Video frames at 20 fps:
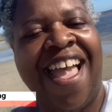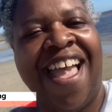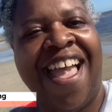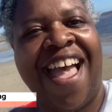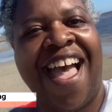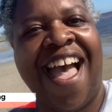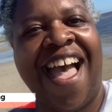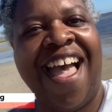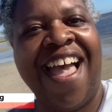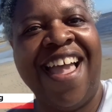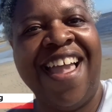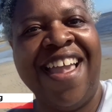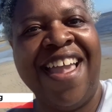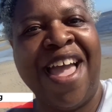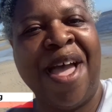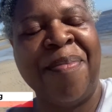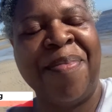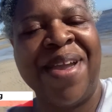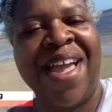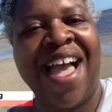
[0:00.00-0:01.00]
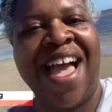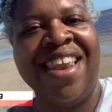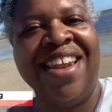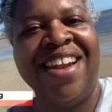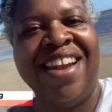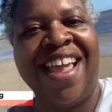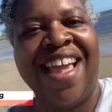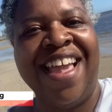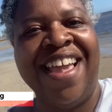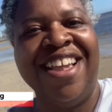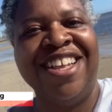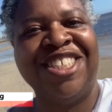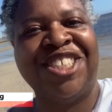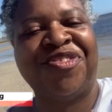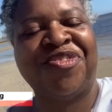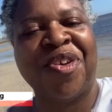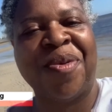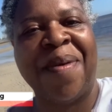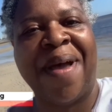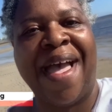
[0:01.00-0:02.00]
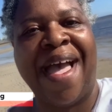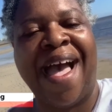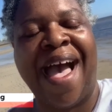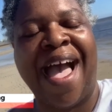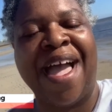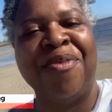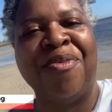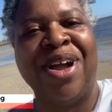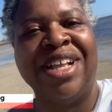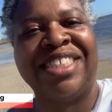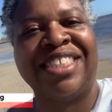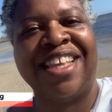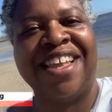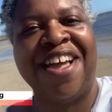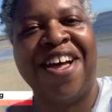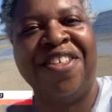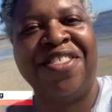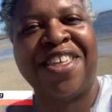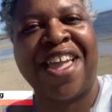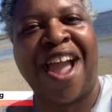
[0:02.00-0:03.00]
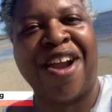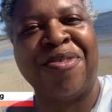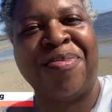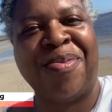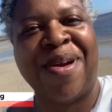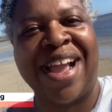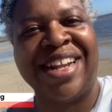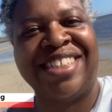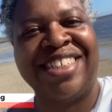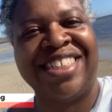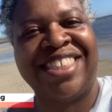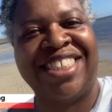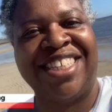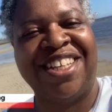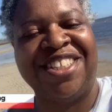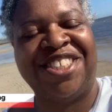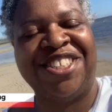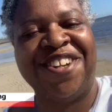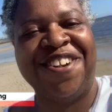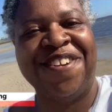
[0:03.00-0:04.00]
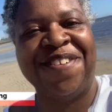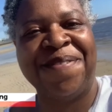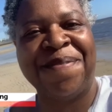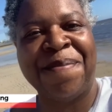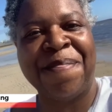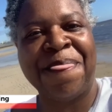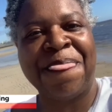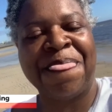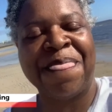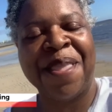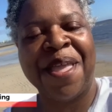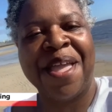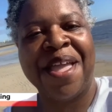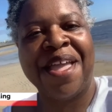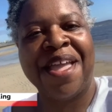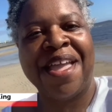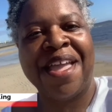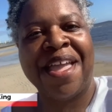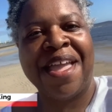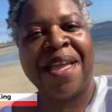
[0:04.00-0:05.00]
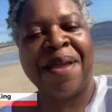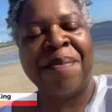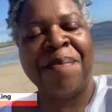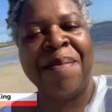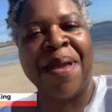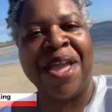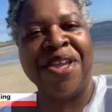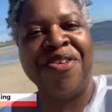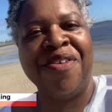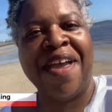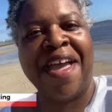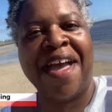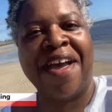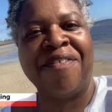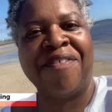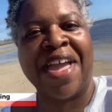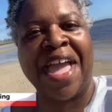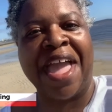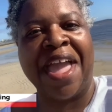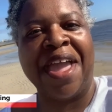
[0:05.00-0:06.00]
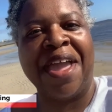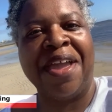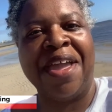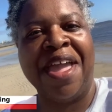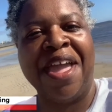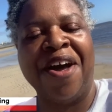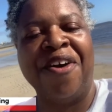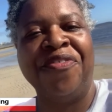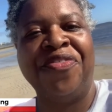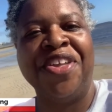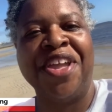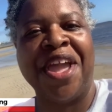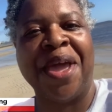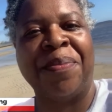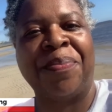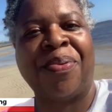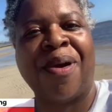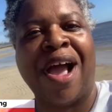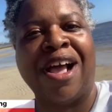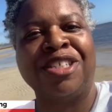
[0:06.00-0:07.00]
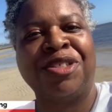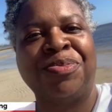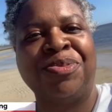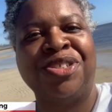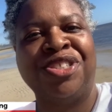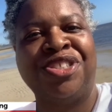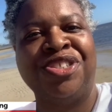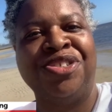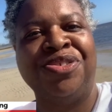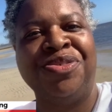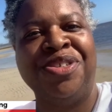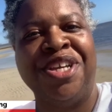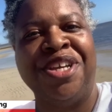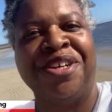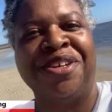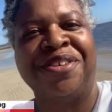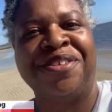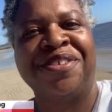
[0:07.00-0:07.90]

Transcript: Hi, Happy Holidays from Highway to Health Chiropractic Center. May you have a healthy and prosperous New Year.